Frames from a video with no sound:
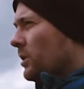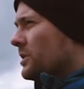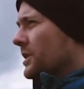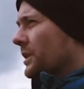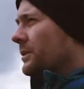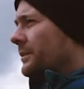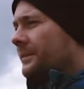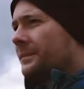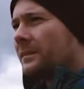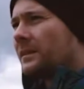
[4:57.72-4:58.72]
to, you
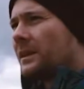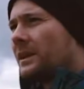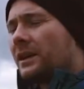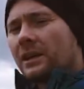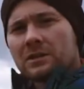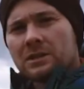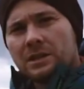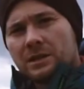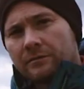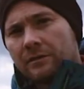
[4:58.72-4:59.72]
can also use
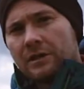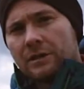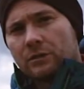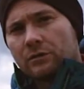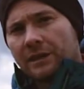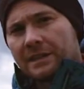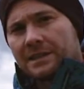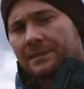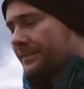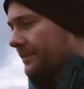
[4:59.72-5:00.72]
radio triggers.
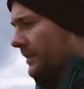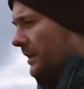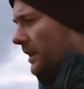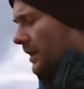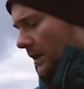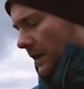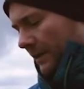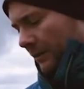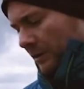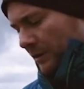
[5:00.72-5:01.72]
And what you
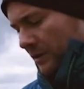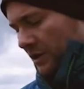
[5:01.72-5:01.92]
do is you just